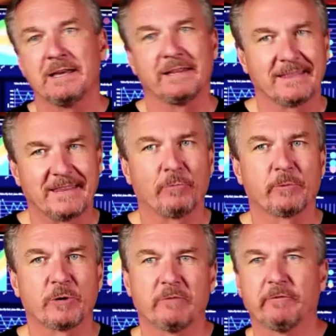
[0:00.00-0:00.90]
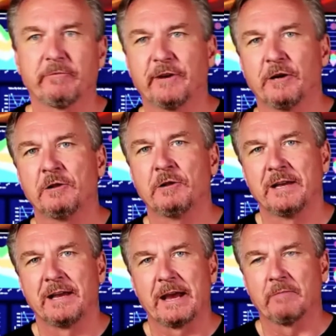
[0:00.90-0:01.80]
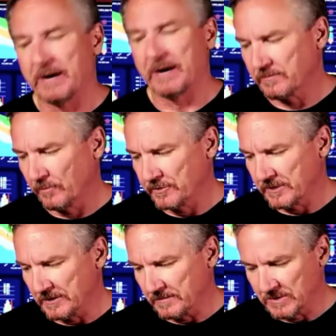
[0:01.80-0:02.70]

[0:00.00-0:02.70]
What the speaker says: that they're going to fulfill, and vice versa.